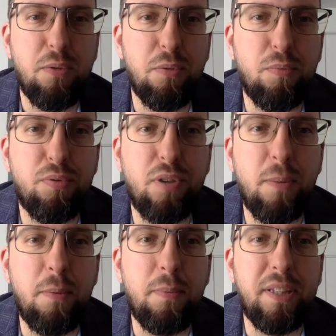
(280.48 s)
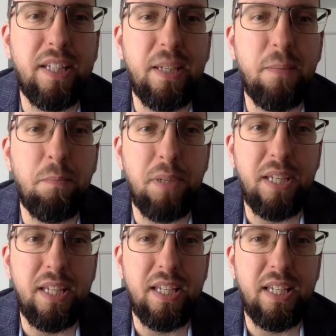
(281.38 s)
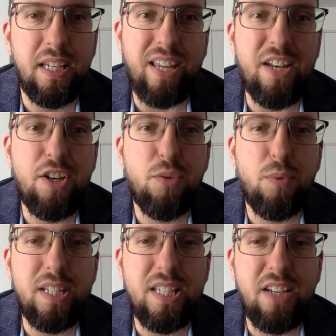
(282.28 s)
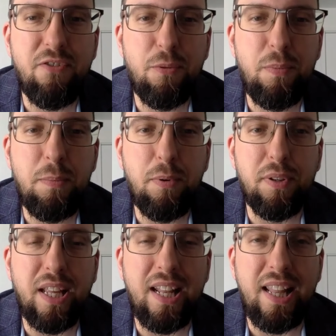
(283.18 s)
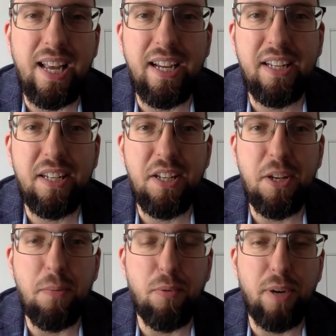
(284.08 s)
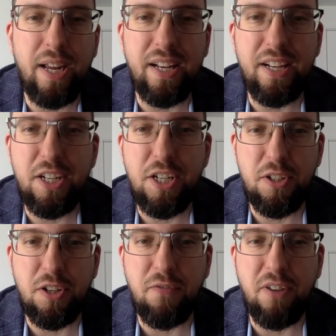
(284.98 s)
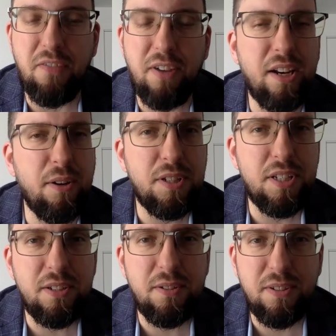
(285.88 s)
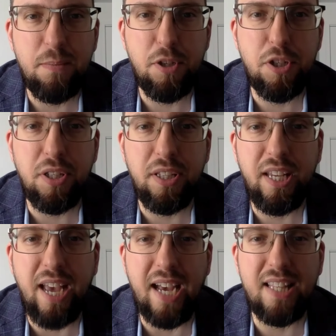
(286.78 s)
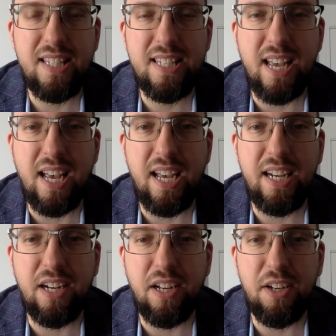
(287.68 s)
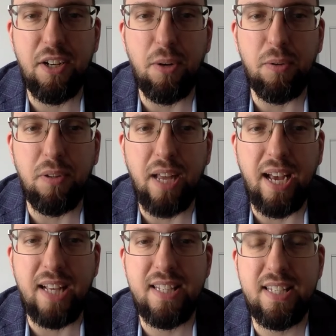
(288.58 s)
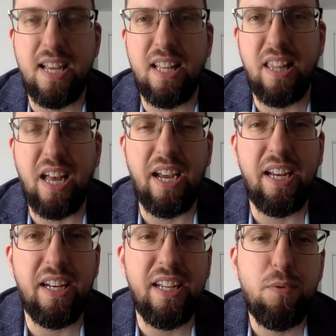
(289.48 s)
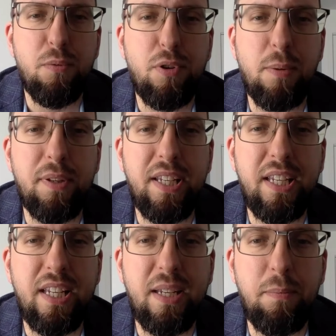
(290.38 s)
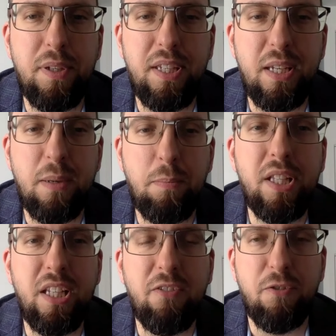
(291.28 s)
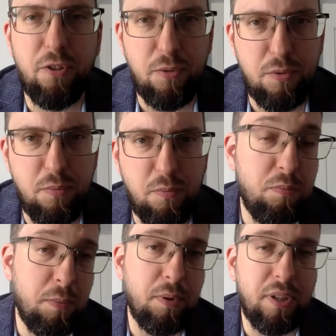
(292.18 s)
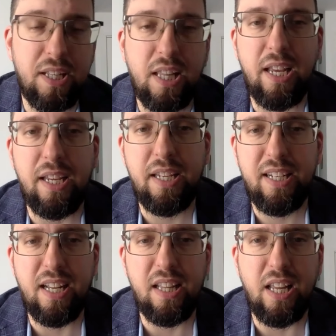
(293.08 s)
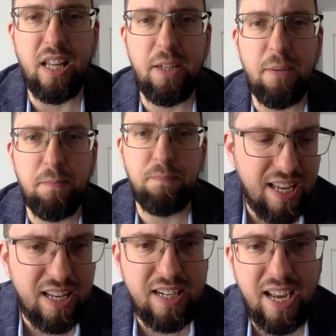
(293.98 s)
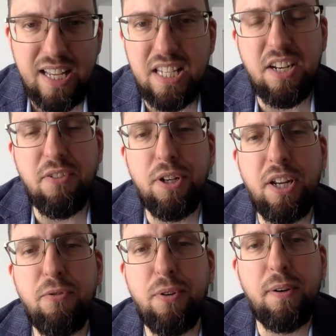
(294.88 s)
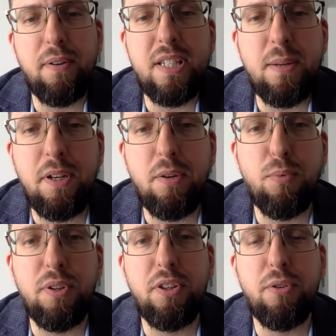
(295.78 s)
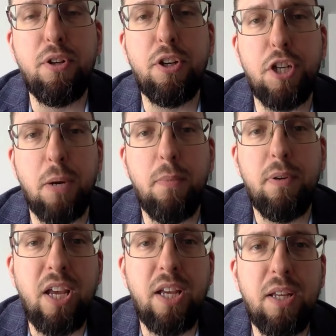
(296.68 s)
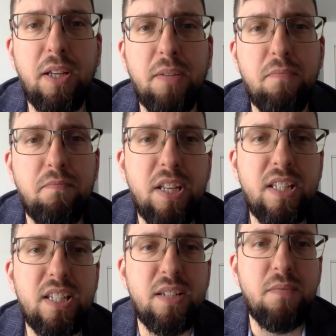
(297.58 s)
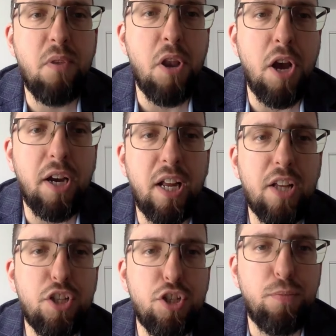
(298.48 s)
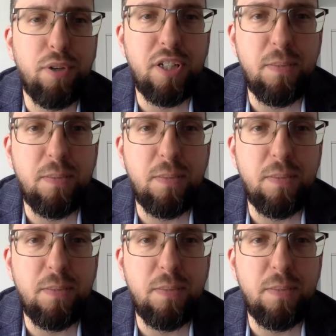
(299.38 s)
will probably be interesting for people that like the brand John Barbados, especially Artisan, the whole Artisan line, will probably be appealing for those people that like that line. And as an everyday fragrance, I mean, it will do the job. And it's not a super